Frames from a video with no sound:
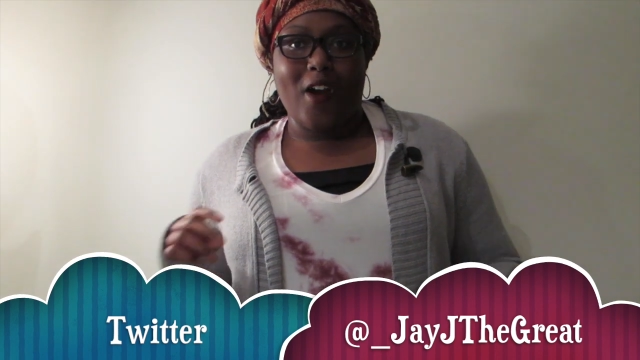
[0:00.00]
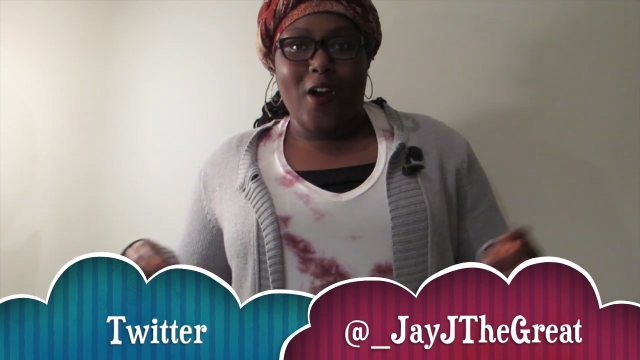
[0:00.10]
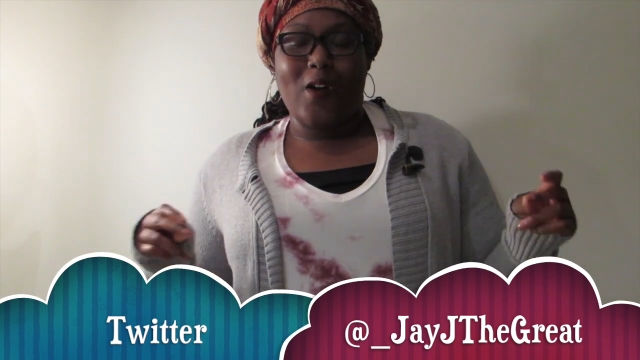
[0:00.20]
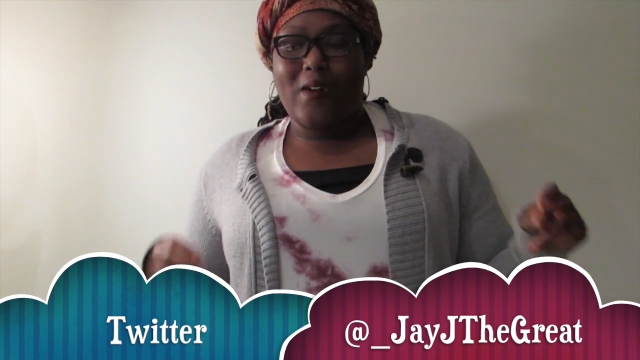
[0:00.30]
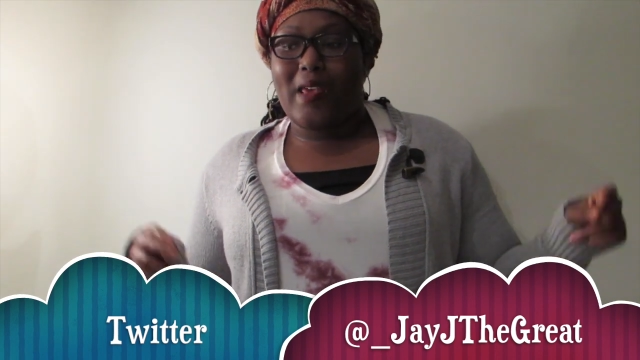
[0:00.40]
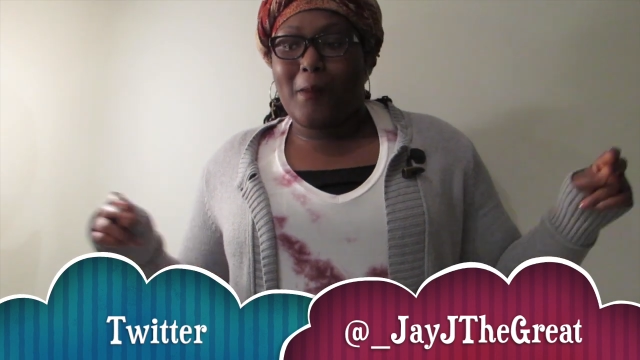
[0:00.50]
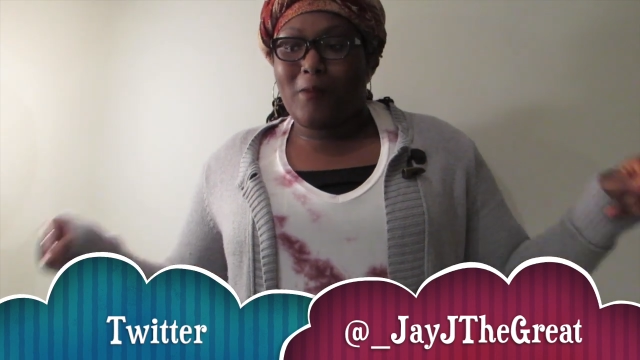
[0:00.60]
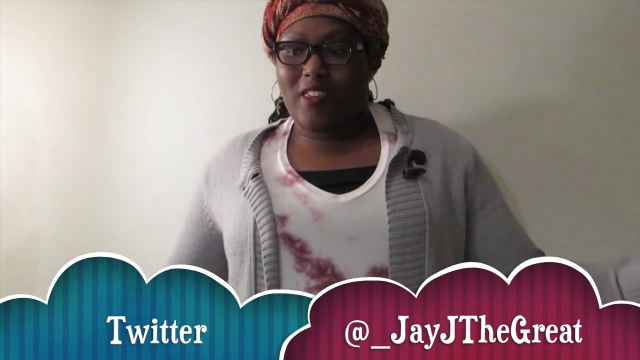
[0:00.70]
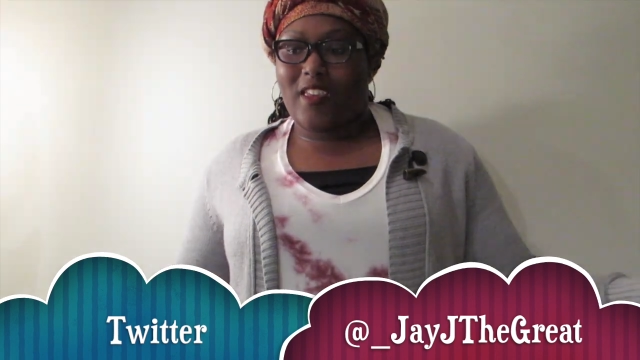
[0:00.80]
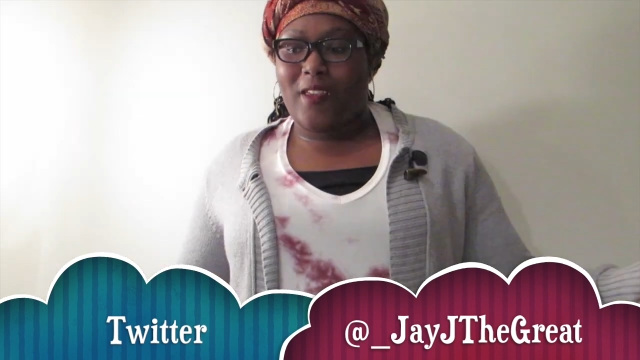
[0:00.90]

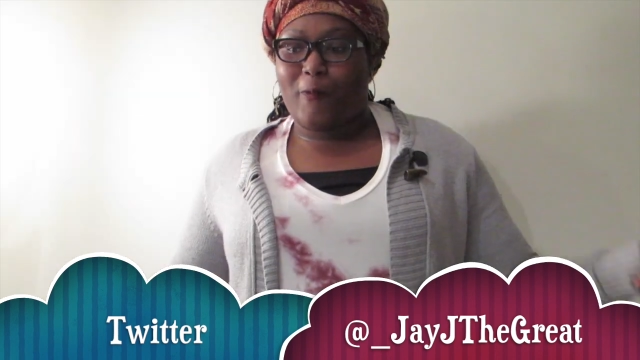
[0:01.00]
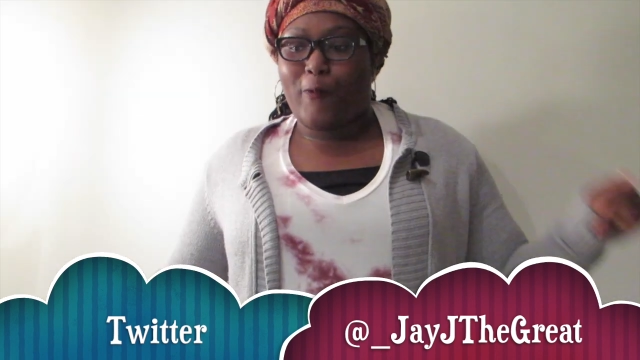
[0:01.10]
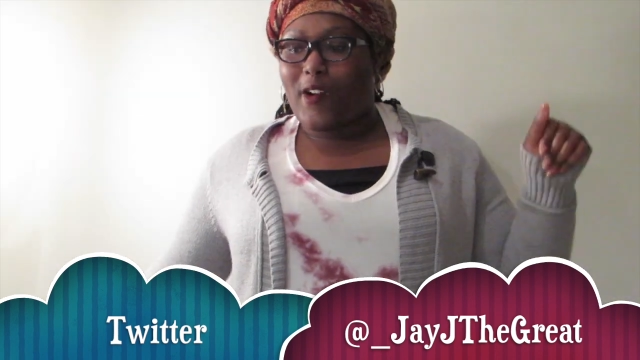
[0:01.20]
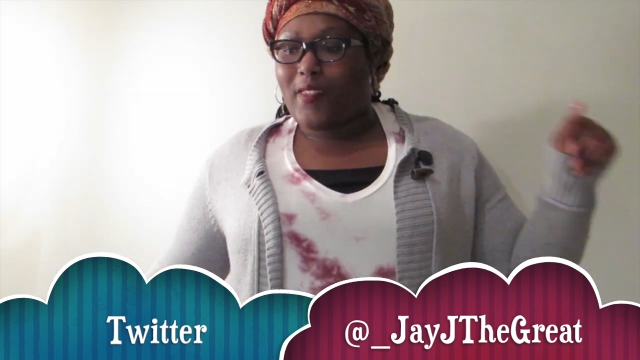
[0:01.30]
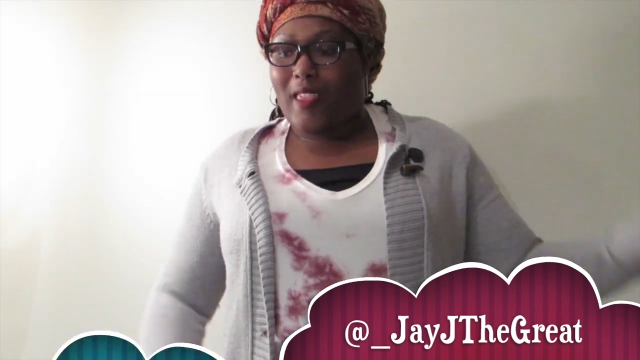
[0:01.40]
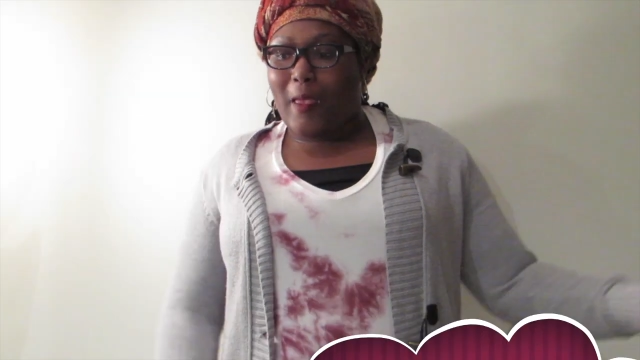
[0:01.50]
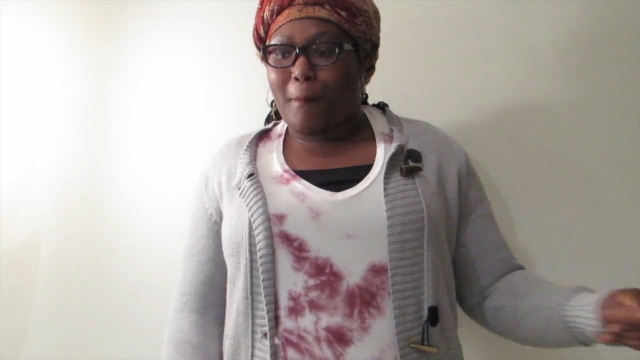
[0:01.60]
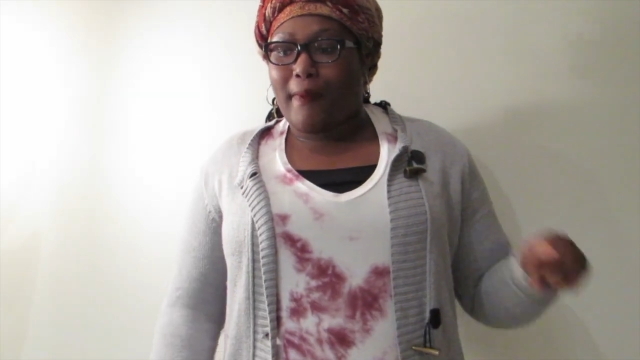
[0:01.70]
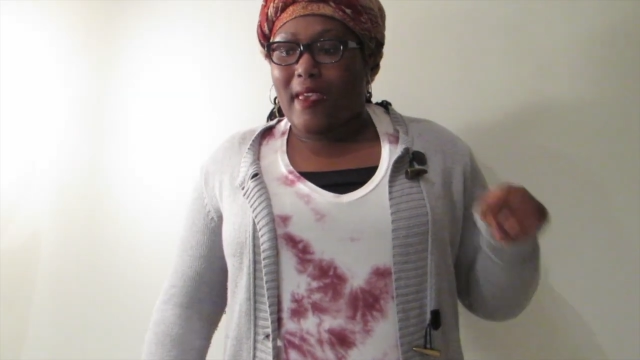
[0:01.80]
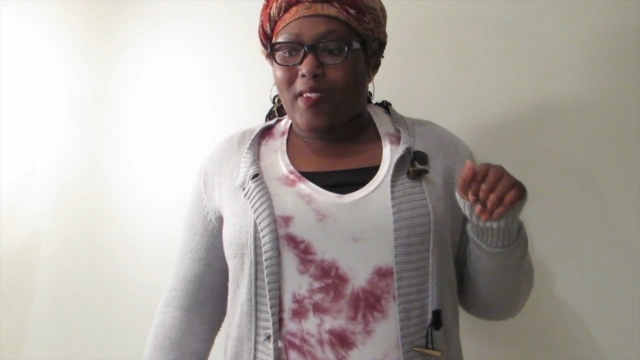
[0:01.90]
OMG, Fourth
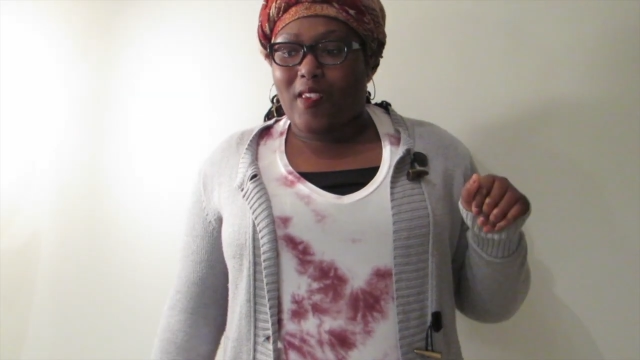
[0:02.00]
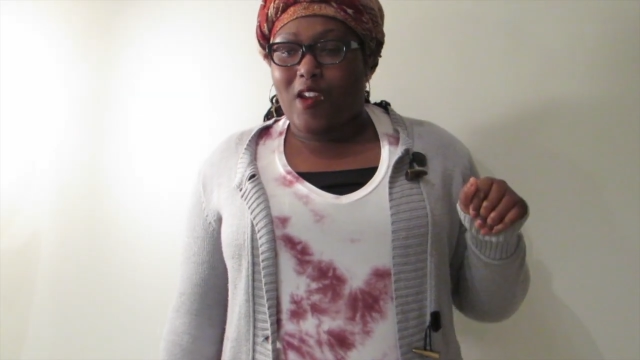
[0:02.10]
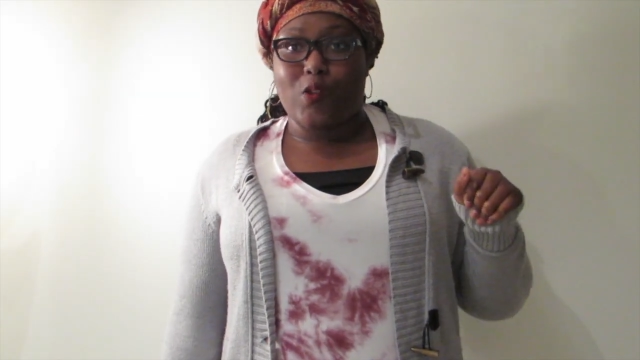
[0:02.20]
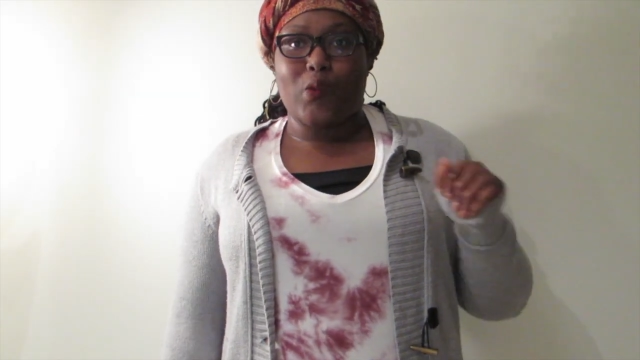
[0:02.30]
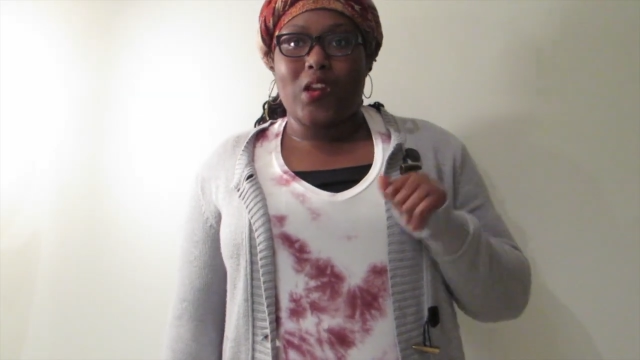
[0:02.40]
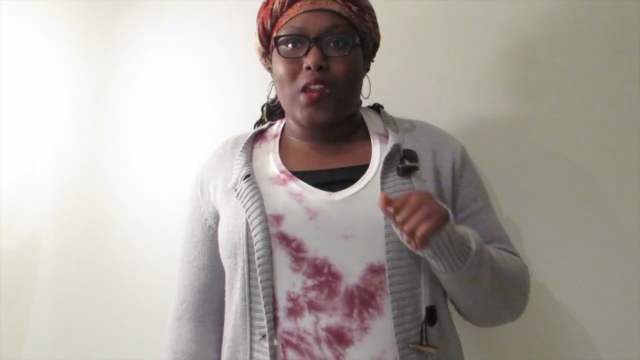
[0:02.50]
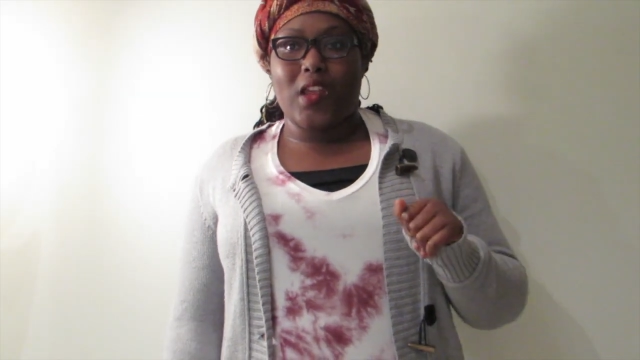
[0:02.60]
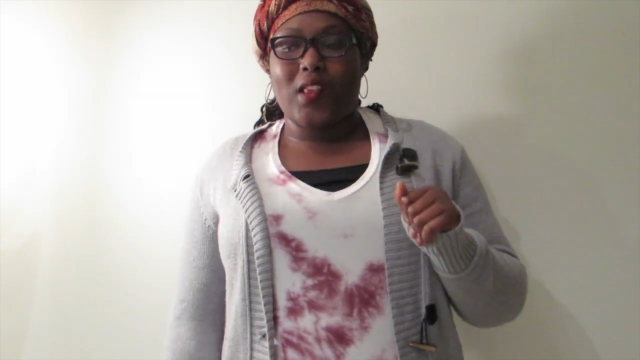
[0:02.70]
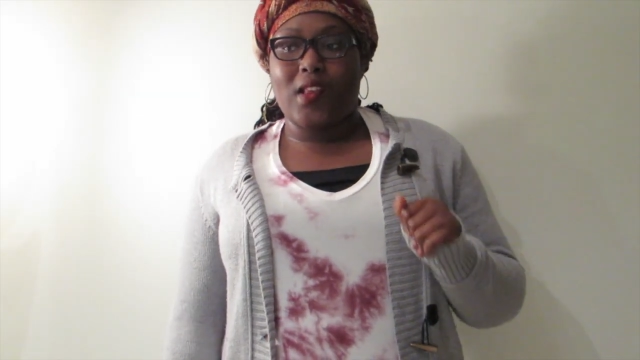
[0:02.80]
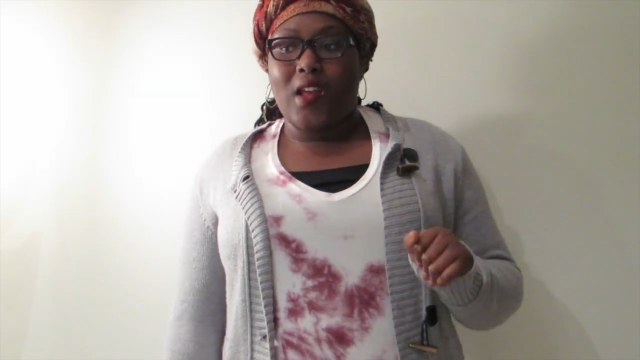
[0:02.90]
Impact has
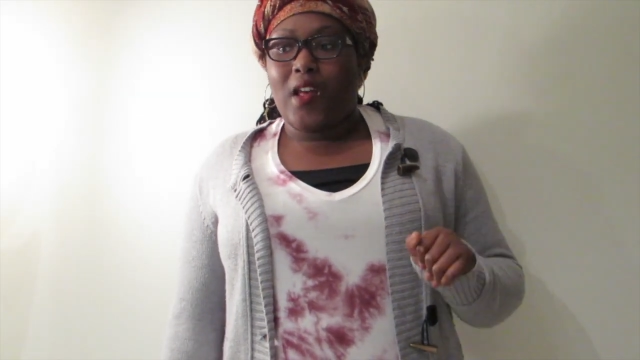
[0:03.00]
released